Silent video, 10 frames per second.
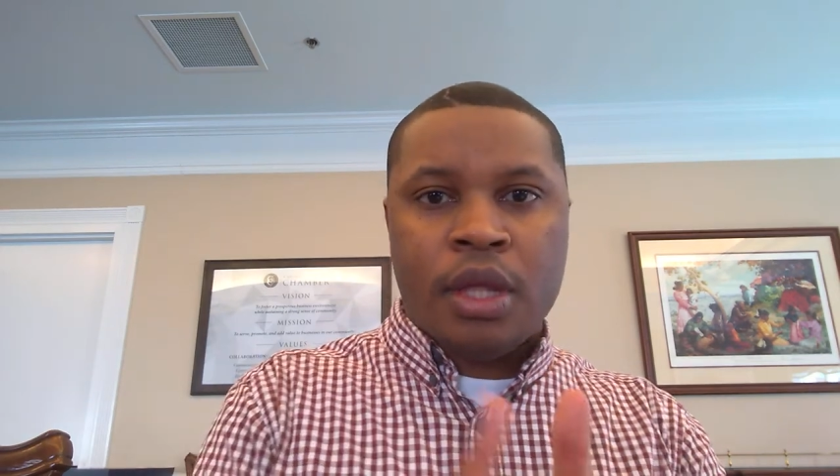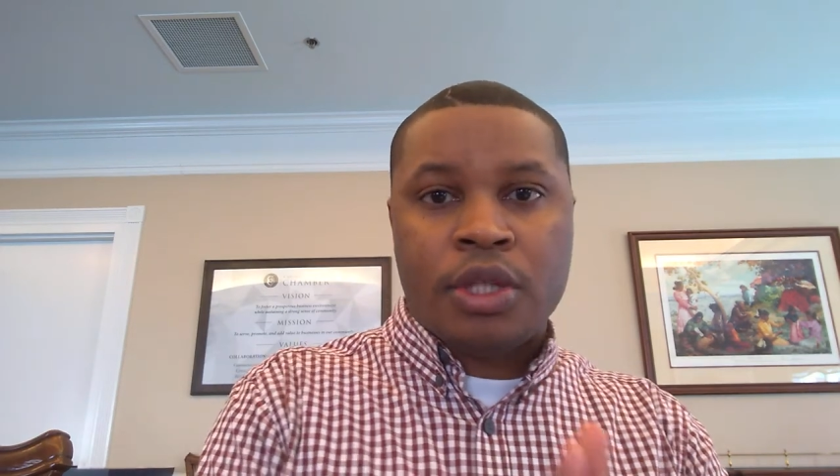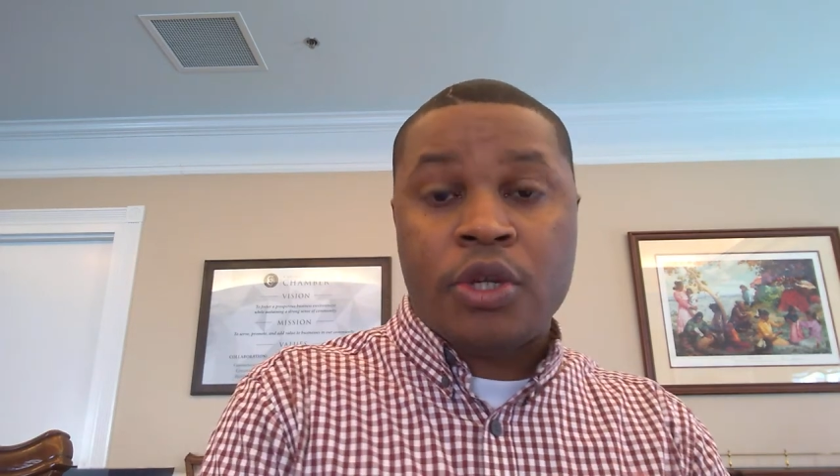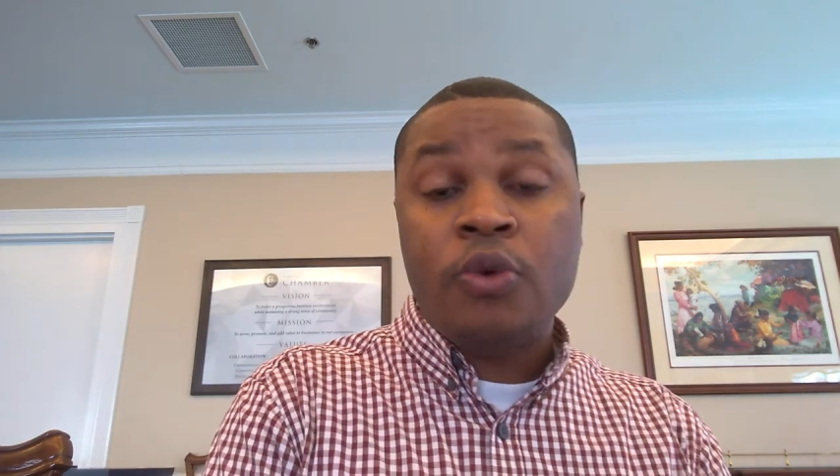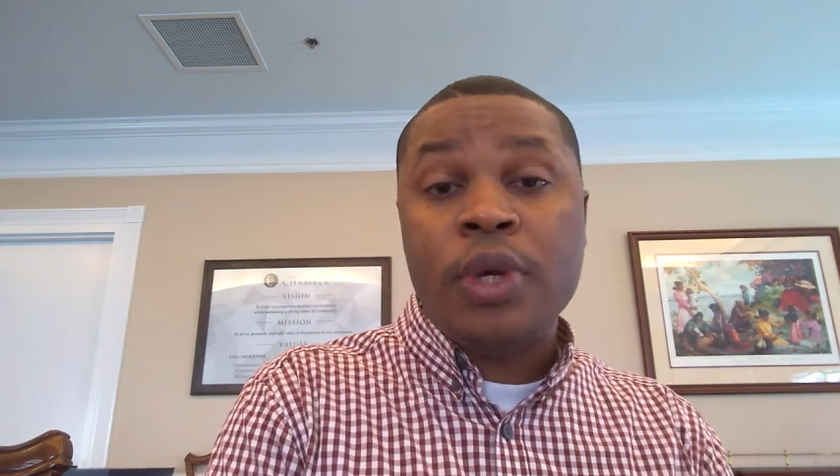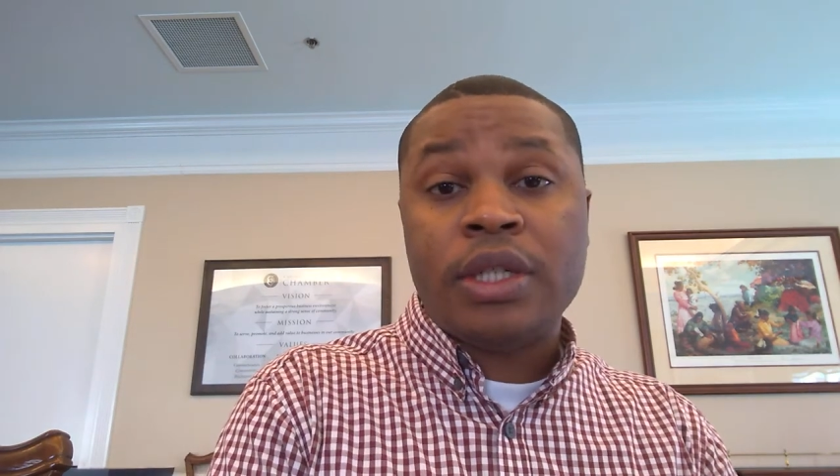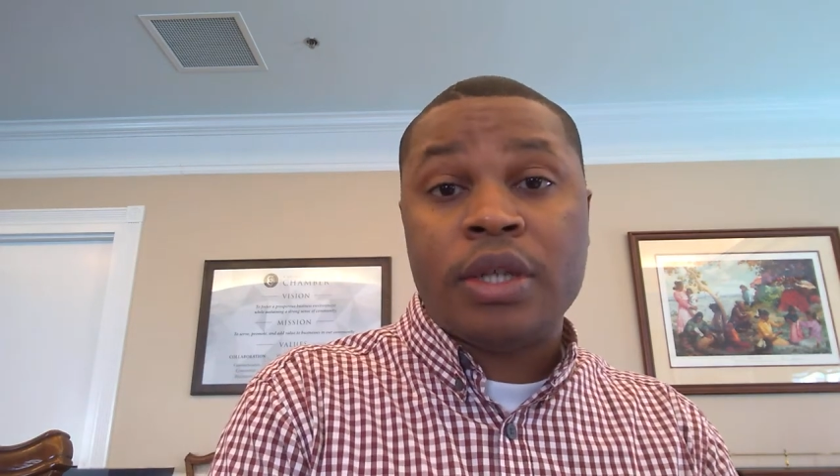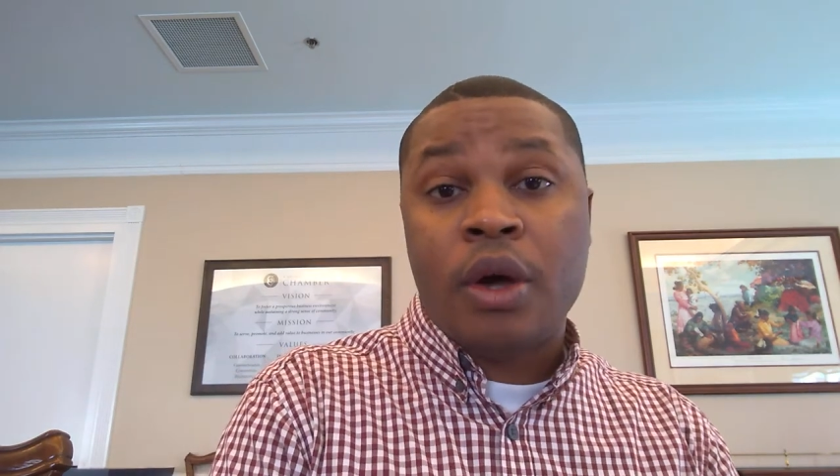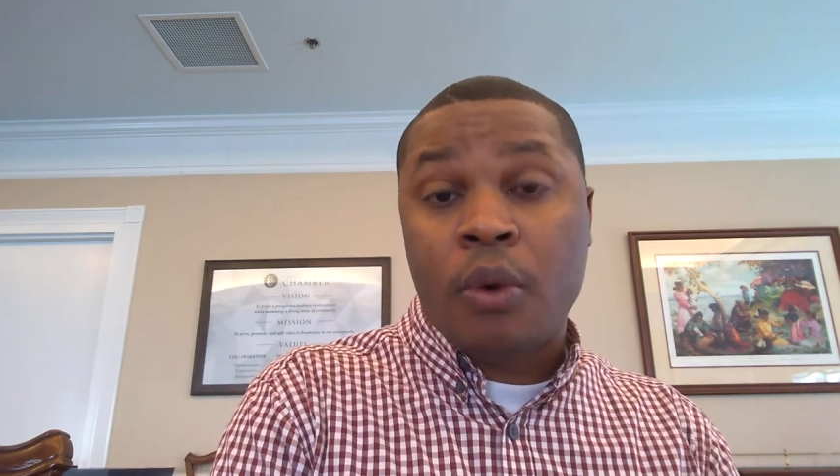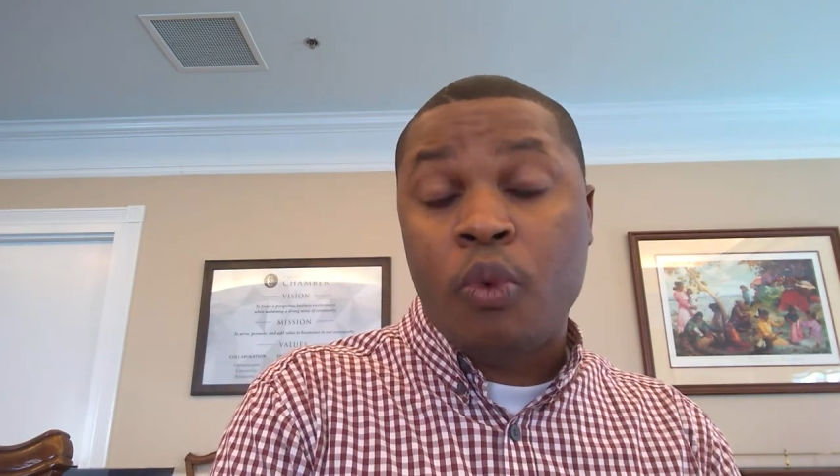2 weeks,
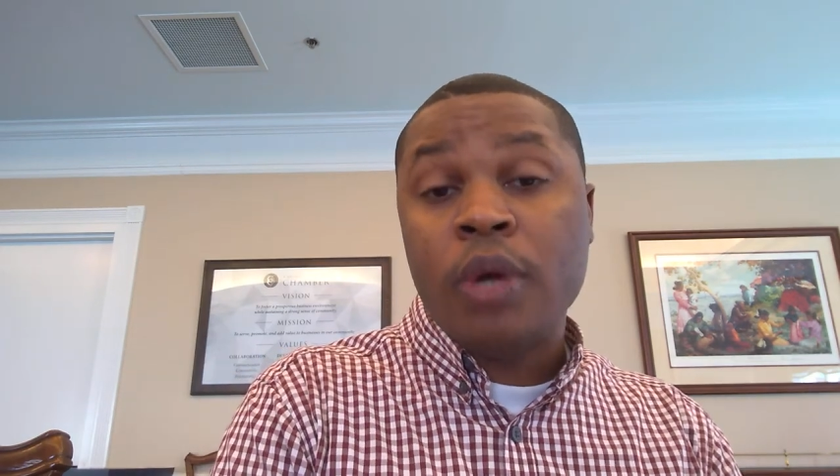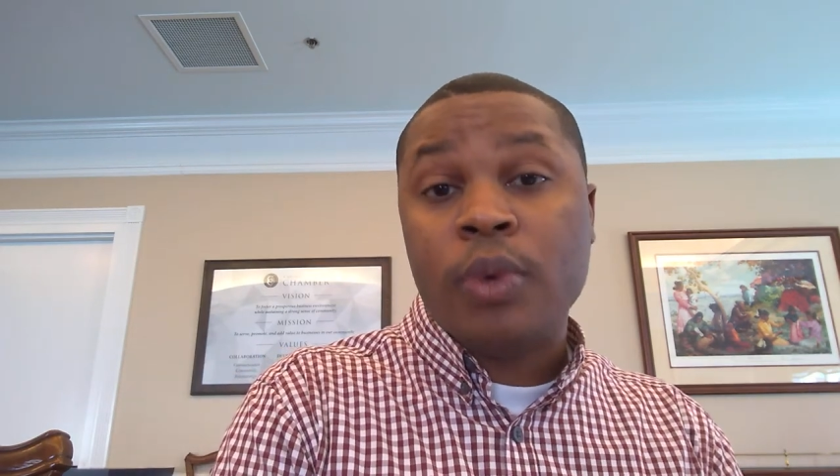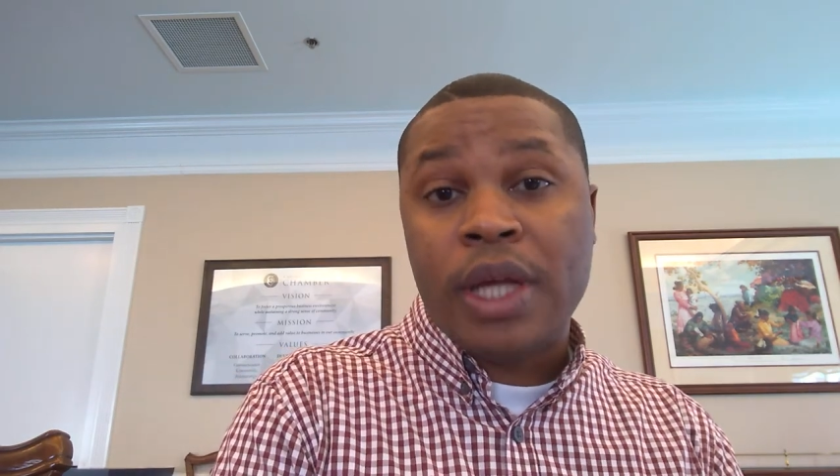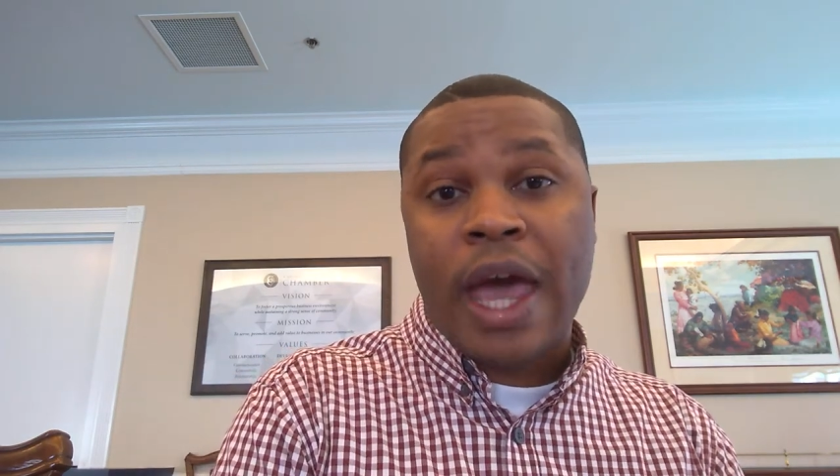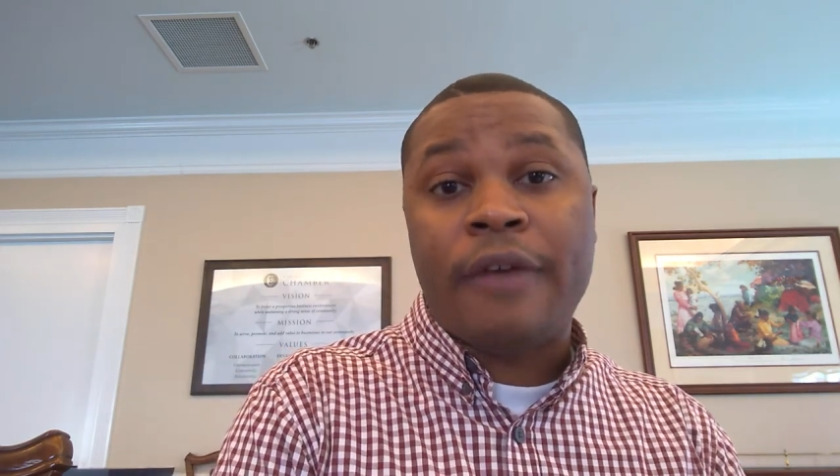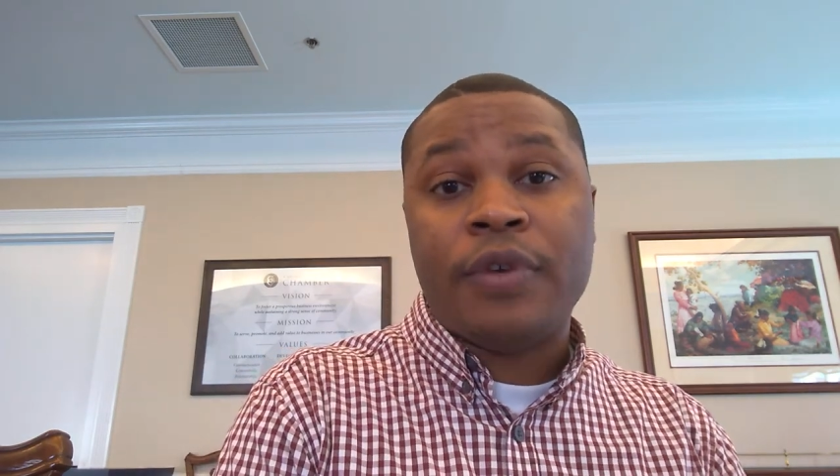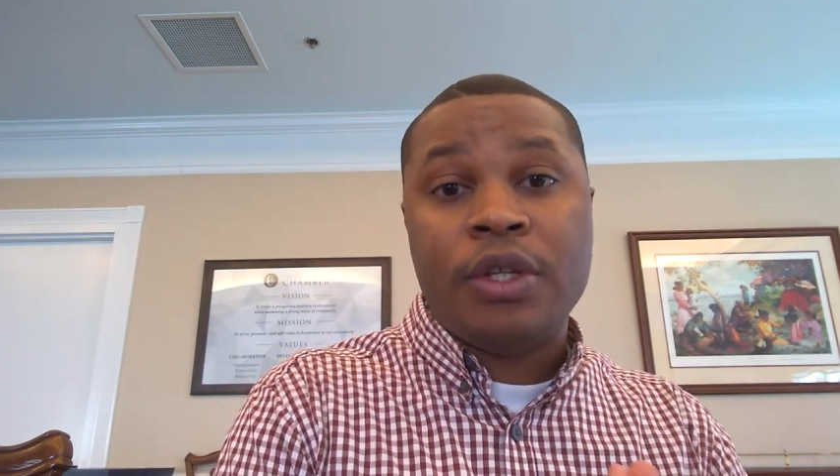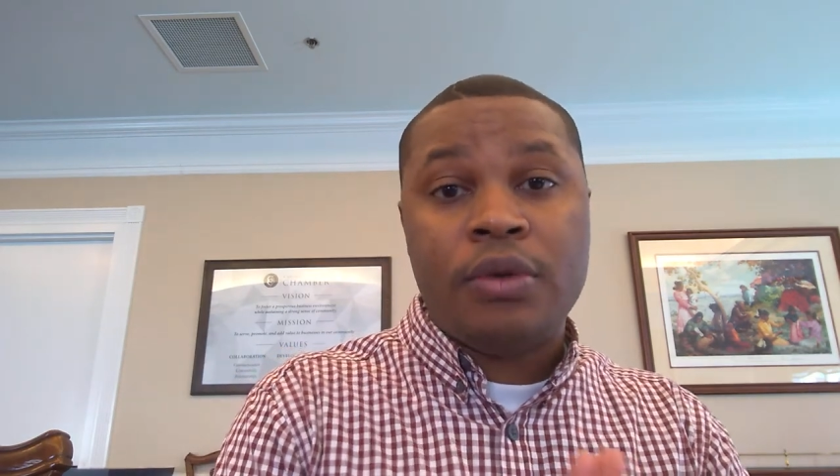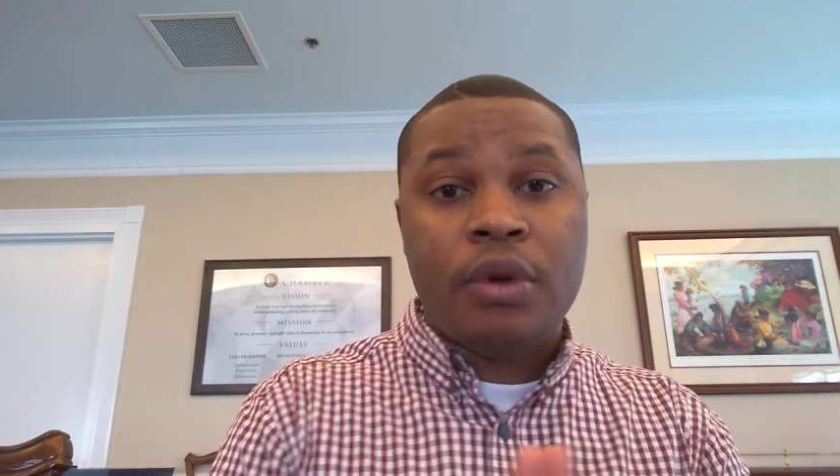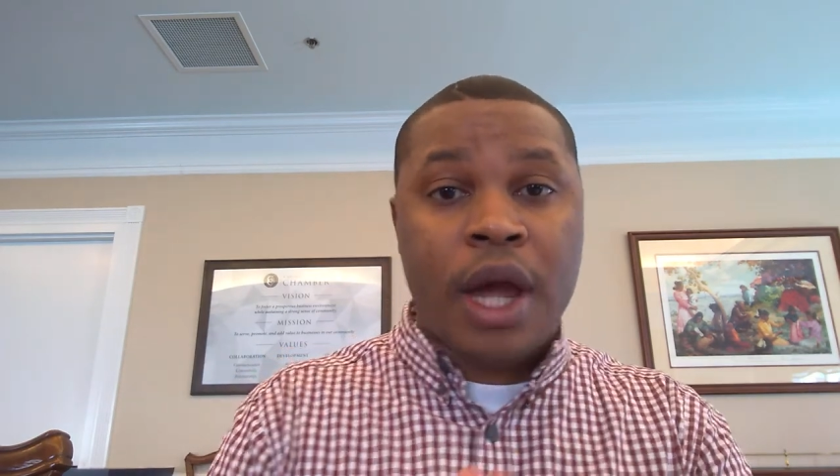1 week after
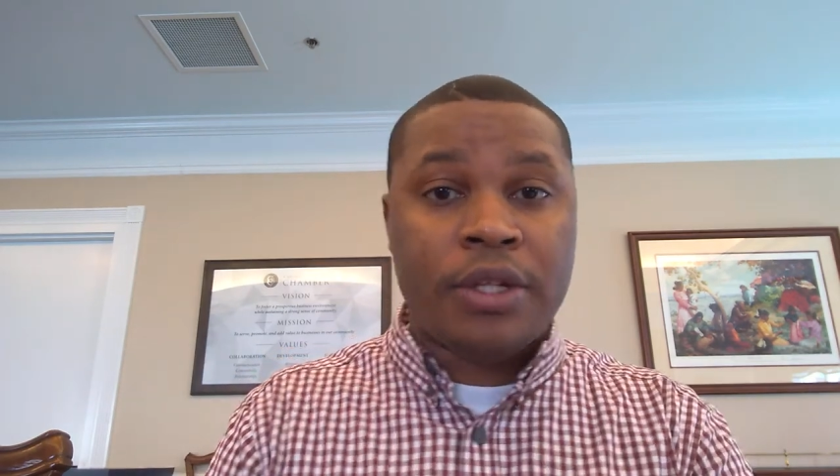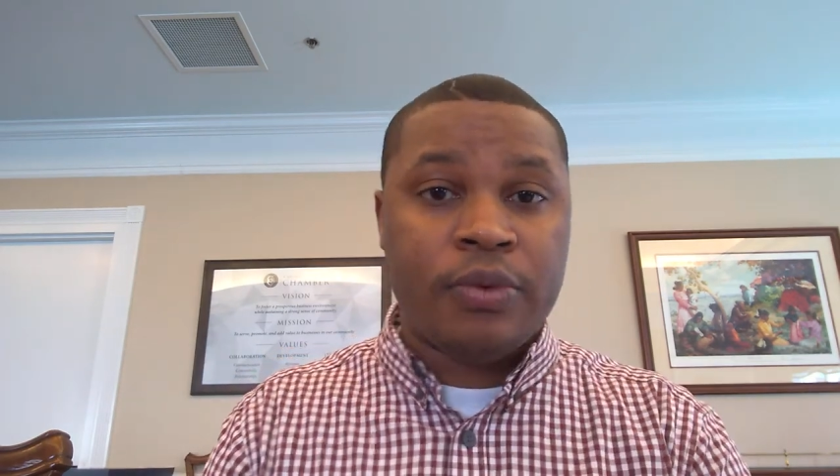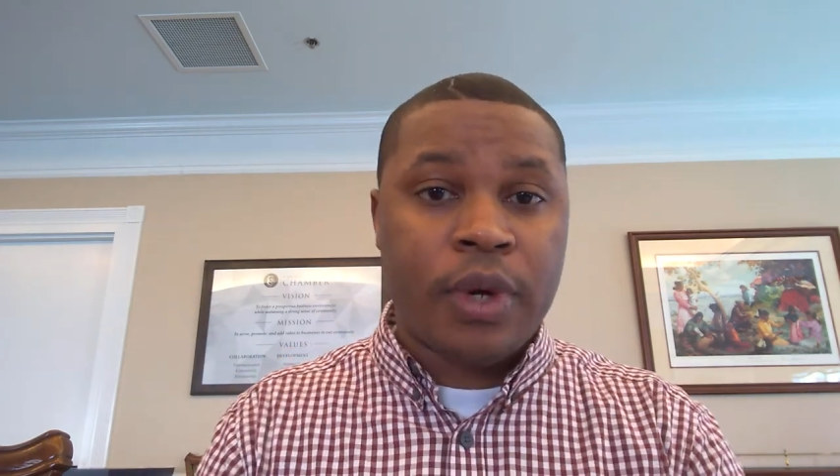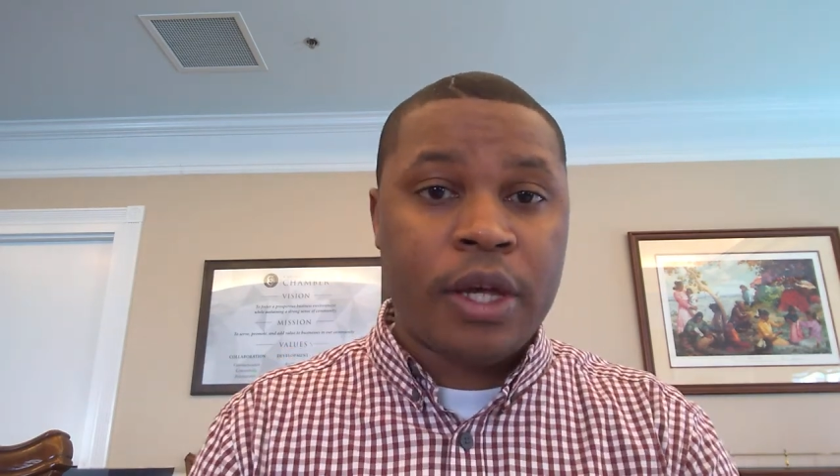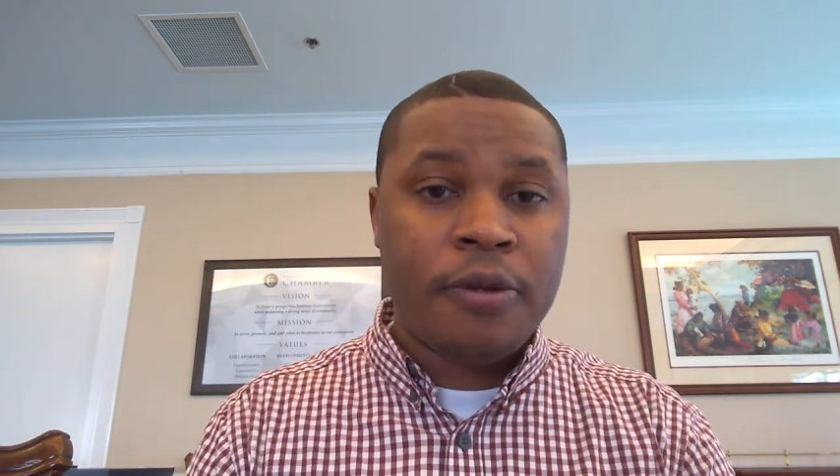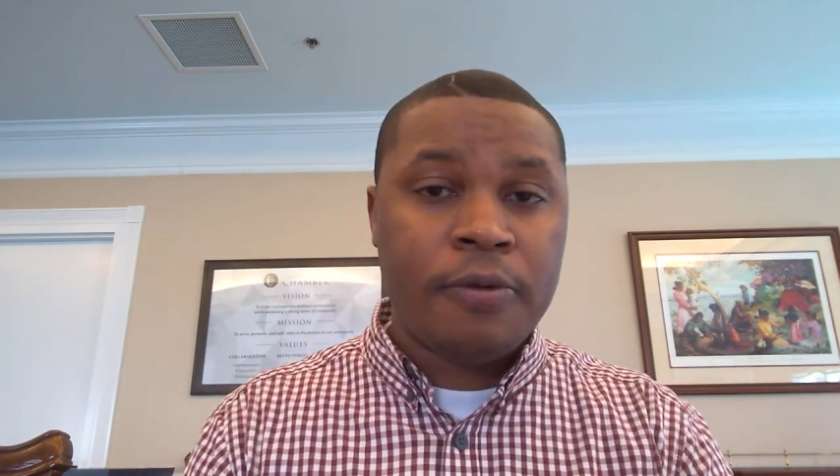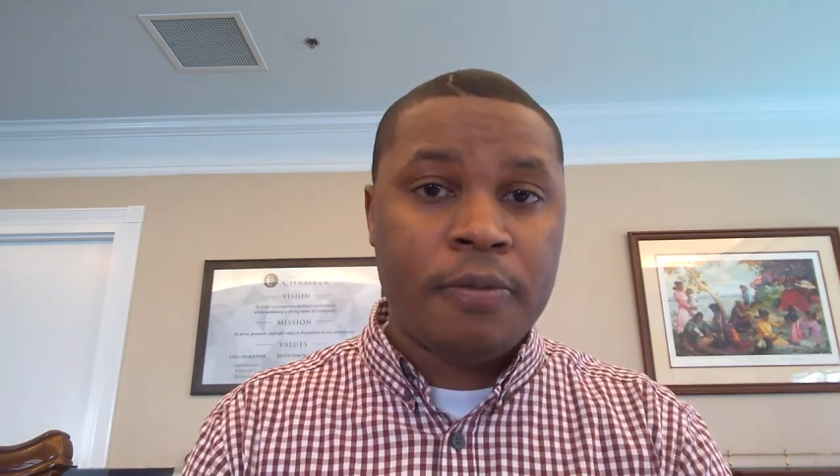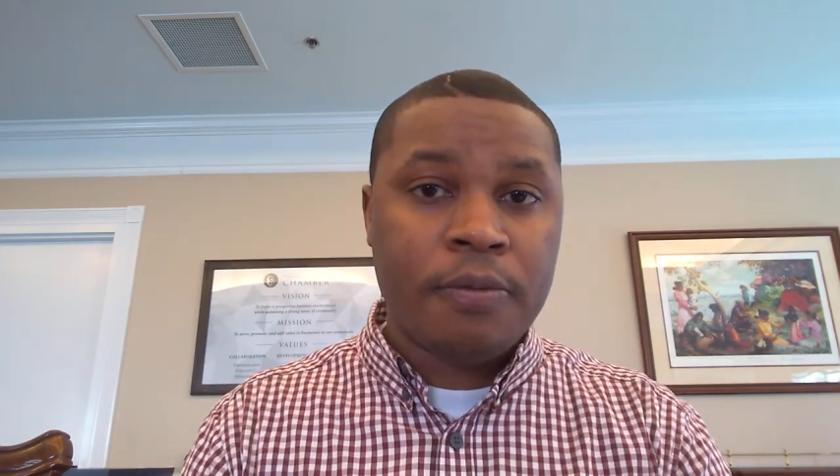you graduate,